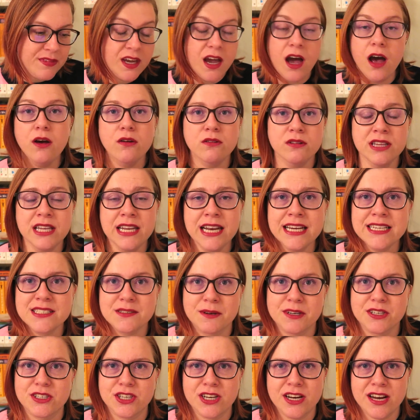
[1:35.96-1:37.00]
Oh, and the next
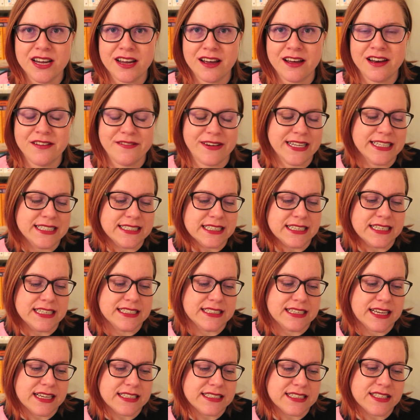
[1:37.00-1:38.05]
question I kind of answered.
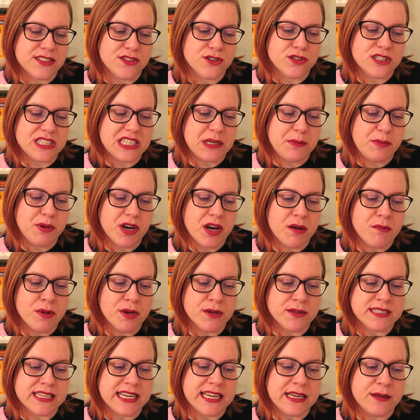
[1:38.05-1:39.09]
It says, is your TBR
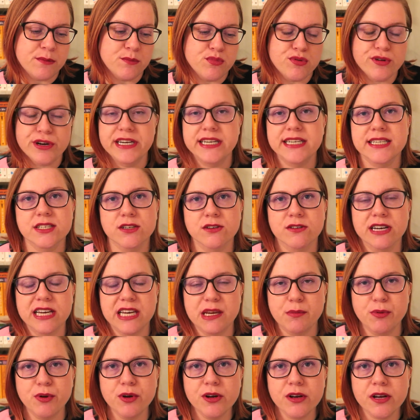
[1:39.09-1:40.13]
mostly in print or
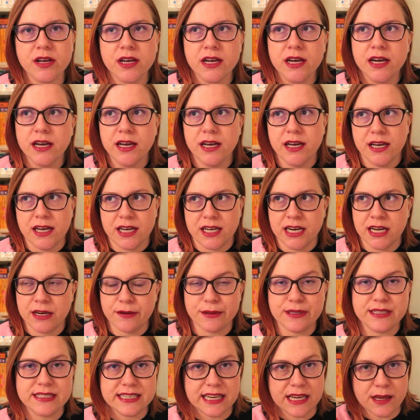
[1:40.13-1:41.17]
ebook? And I
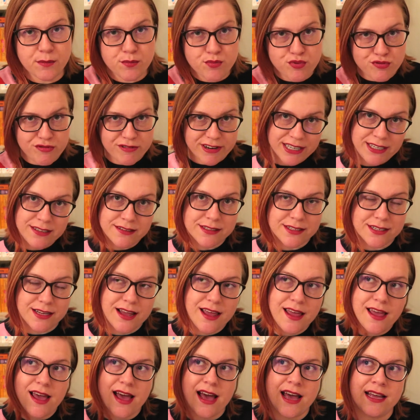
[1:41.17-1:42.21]
would say print
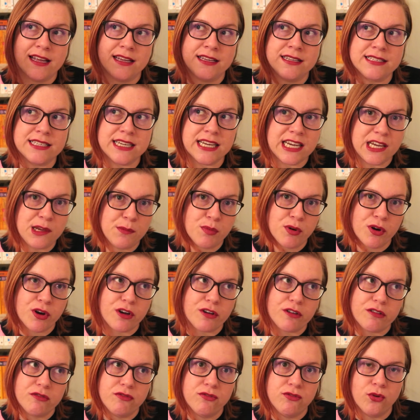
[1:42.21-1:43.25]
and
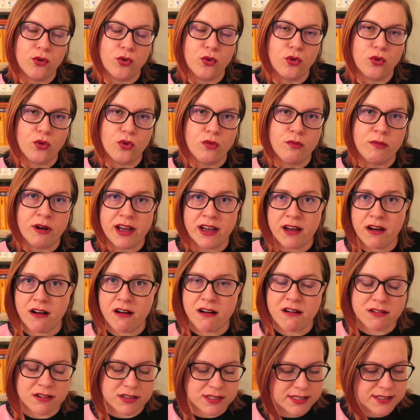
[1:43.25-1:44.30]
ebook for my
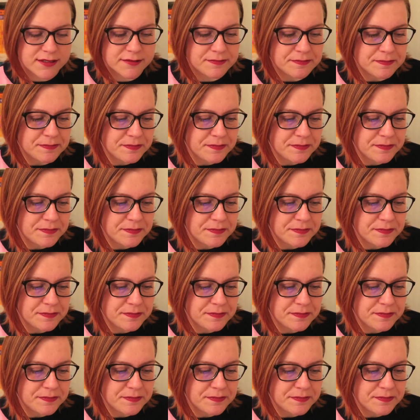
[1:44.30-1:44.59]
ARCs.